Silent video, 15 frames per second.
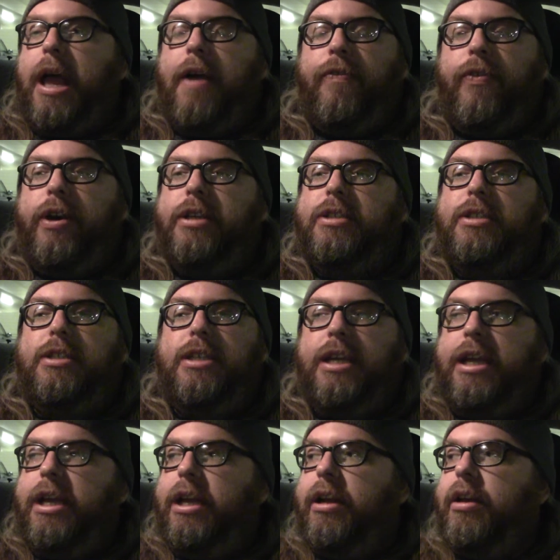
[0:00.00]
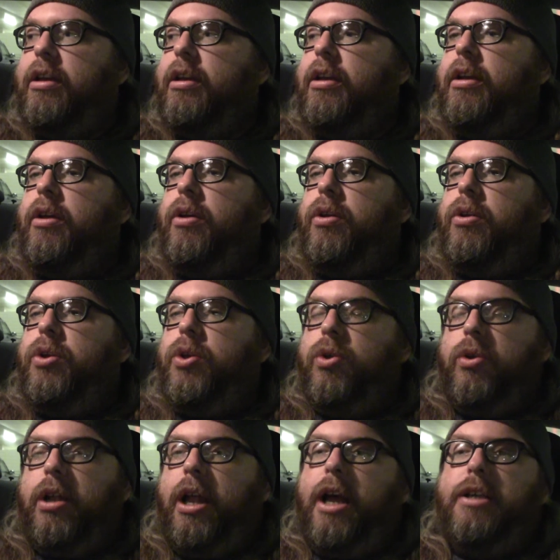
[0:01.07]
Every scene
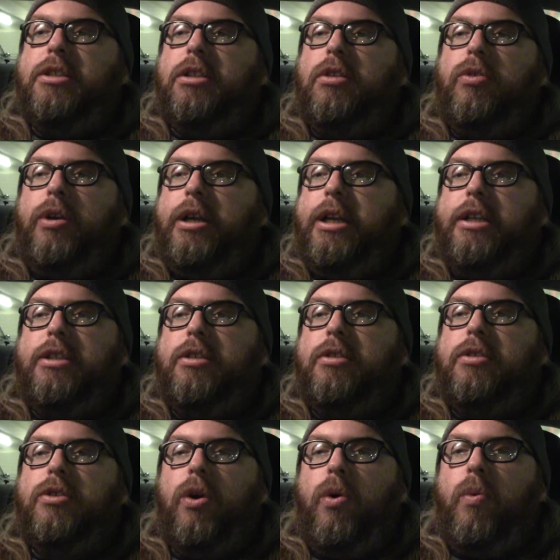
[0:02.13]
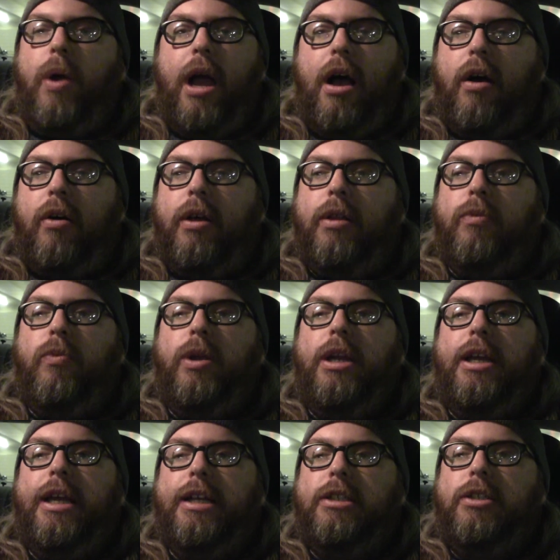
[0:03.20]
utilized the 3D so well. And when
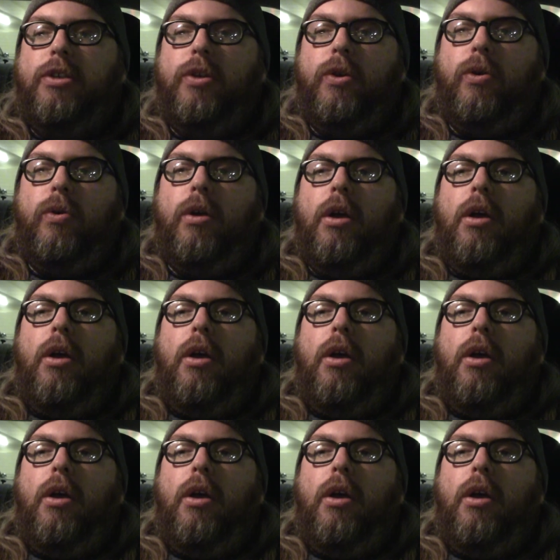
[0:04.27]
you get to